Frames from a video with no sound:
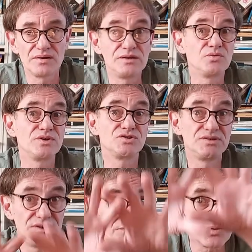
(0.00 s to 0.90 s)
in
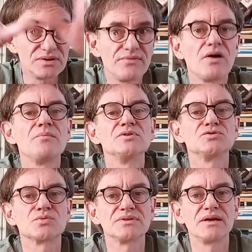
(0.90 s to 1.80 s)
which different
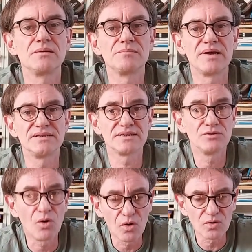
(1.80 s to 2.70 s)
developments were taking place.
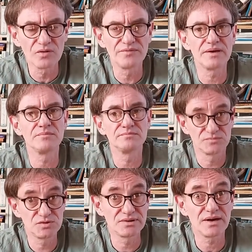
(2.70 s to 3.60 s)
And all of them
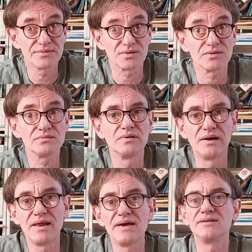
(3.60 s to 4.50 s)
together
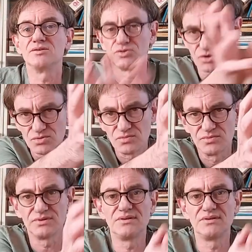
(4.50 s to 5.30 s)
led to the